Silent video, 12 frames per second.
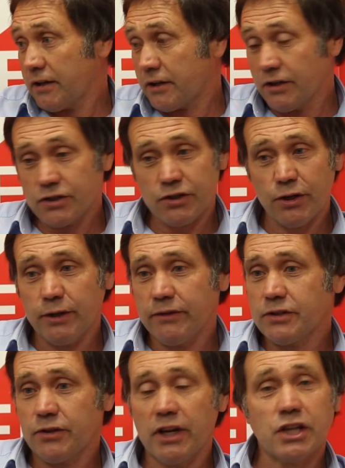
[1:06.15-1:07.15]

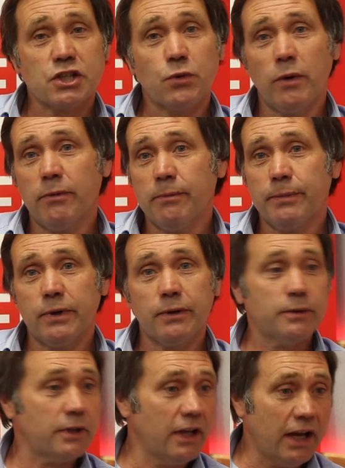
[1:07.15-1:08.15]
conservatory, a swimming
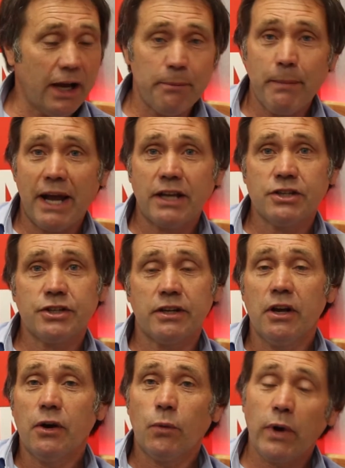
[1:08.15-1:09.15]
pool, a mansion.